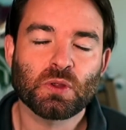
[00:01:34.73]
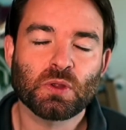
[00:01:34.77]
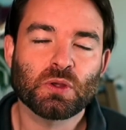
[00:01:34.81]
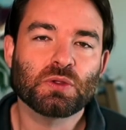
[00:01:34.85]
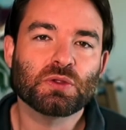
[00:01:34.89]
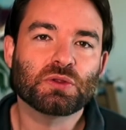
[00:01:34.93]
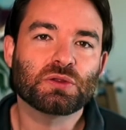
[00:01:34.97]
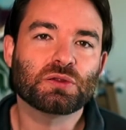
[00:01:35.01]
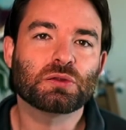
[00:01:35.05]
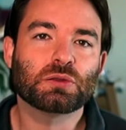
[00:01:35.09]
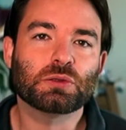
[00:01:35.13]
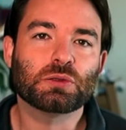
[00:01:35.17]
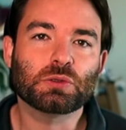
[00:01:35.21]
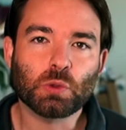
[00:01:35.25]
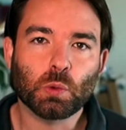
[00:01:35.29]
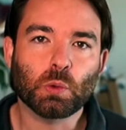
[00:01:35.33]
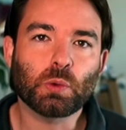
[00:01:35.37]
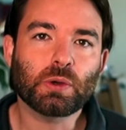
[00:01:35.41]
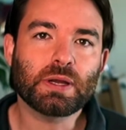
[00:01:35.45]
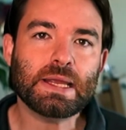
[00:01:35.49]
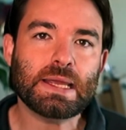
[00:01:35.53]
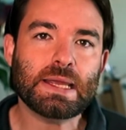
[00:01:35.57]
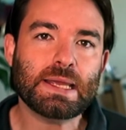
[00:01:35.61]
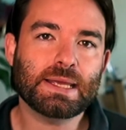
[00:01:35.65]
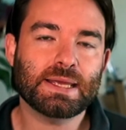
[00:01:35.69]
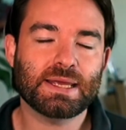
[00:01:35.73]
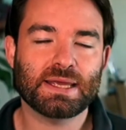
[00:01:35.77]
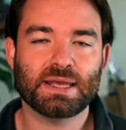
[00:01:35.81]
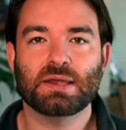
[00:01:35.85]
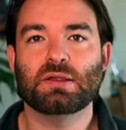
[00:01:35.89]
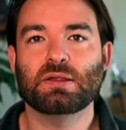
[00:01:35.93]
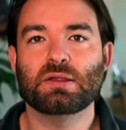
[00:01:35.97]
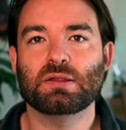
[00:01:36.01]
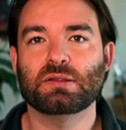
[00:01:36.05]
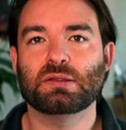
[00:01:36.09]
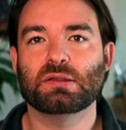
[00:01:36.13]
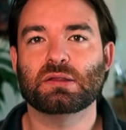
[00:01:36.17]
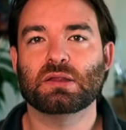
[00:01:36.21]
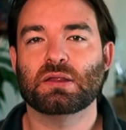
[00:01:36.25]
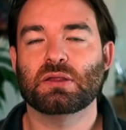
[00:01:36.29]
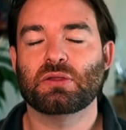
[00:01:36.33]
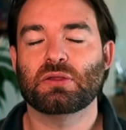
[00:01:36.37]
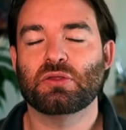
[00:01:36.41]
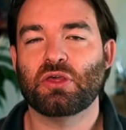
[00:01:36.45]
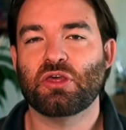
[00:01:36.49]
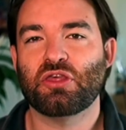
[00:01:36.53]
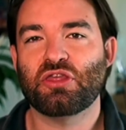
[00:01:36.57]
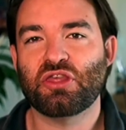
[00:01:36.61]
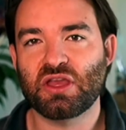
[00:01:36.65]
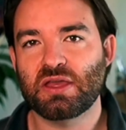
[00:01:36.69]
Story is
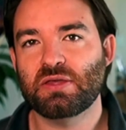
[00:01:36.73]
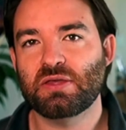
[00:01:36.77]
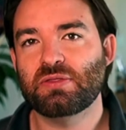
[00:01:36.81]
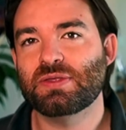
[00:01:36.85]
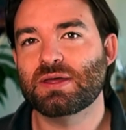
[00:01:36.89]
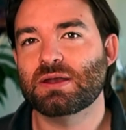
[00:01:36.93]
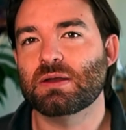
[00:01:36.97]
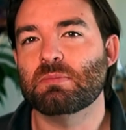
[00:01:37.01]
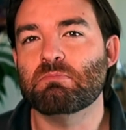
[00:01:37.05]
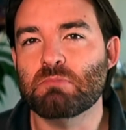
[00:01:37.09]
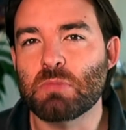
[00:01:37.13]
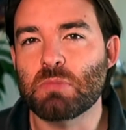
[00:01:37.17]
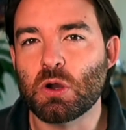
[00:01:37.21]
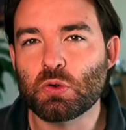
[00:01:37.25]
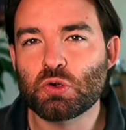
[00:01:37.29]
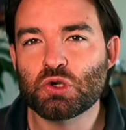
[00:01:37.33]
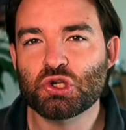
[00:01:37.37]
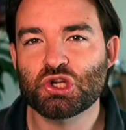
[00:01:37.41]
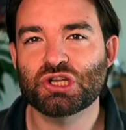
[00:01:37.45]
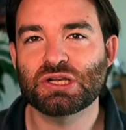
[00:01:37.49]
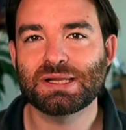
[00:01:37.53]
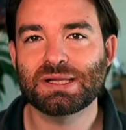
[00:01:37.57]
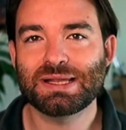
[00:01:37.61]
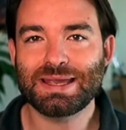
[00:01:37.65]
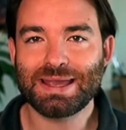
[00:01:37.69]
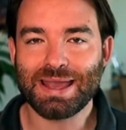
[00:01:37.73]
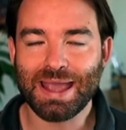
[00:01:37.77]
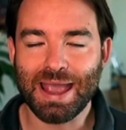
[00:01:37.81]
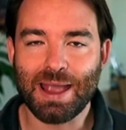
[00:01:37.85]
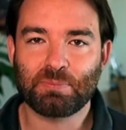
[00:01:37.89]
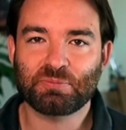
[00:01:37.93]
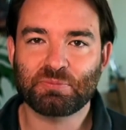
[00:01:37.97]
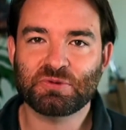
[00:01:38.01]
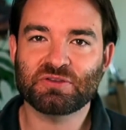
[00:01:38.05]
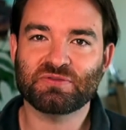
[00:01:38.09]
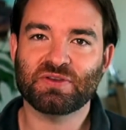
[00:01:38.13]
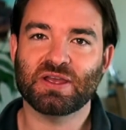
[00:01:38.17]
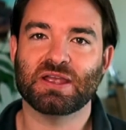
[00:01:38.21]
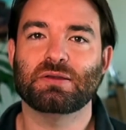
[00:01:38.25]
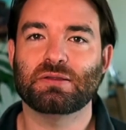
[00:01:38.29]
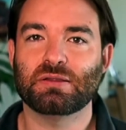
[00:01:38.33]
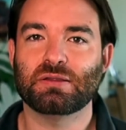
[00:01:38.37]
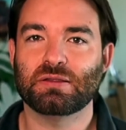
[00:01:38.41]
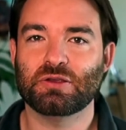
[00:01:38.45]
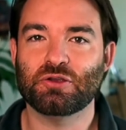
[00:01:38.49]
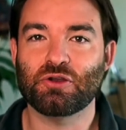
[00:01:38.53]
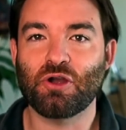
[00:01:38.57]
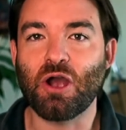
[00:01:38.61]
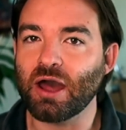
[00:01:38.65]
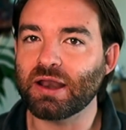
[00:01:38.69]
the thing that emotionally captivates
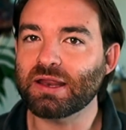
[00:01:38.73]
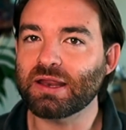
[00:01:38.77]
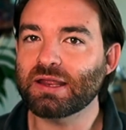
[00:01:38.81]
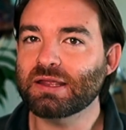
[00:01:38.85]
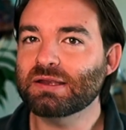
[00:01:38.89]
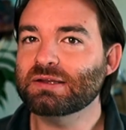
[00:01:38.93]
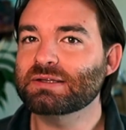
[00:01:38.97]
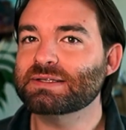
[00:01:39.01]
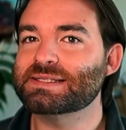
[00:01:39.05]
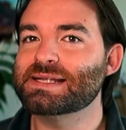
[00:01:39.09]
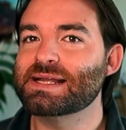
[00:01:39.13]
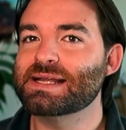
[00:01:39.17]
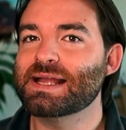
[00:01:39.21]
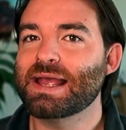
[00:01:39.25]
your audience